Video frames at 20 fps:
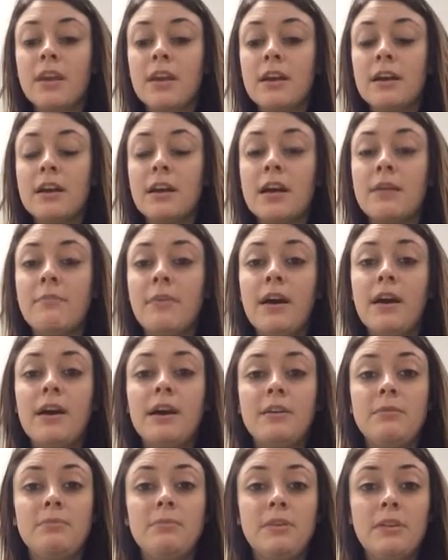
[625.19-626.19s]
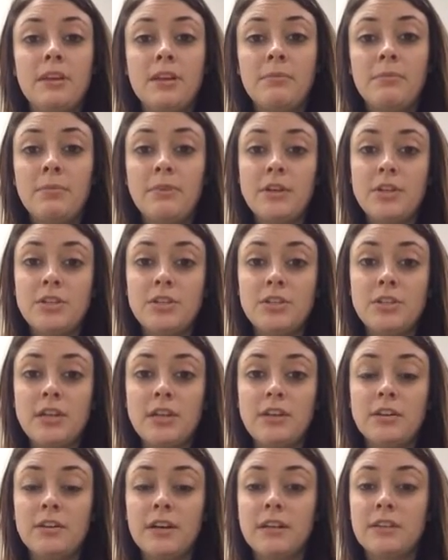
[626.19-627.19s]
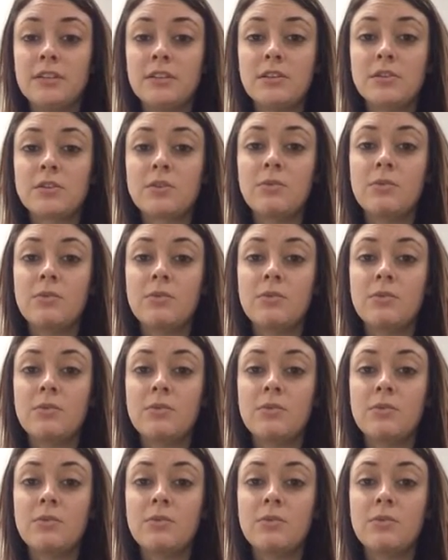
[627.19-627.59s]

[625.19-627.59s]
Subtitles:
I really appreciate your guys'